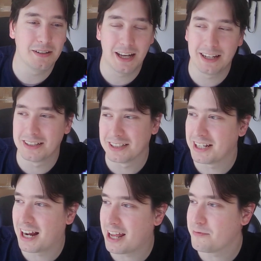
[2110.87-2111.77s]
and it does
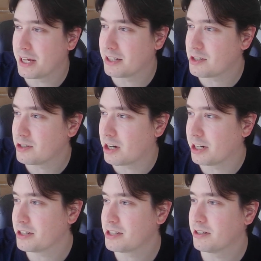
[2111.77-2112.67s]
not have Mana Surge on
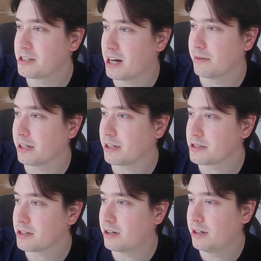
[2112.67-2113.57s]
it, so it's not really a concern.